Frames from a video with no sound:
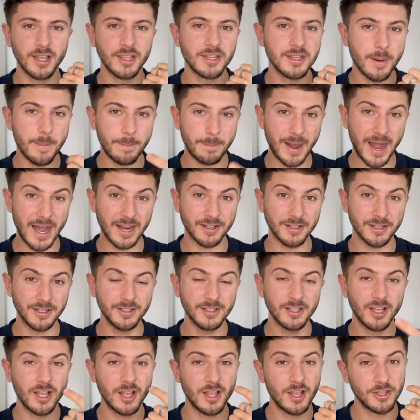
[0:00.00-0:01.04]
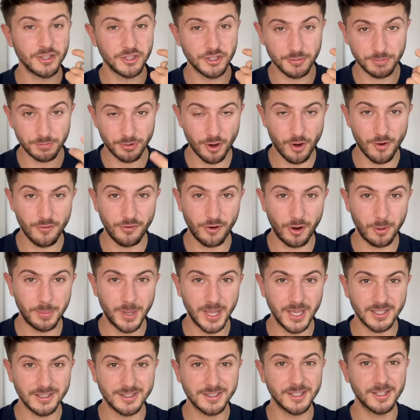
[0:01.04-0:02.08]
your banner, your profile
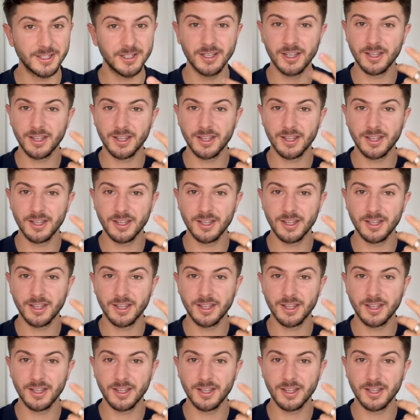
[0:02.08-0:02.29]
picture,